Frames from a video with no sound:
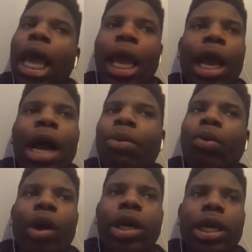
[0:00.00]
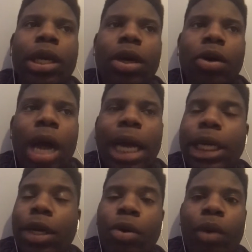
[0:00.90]
And I'm working on, I
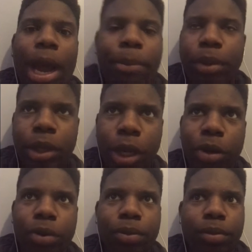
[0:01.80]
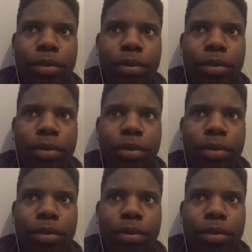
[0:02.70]
need a rapper though,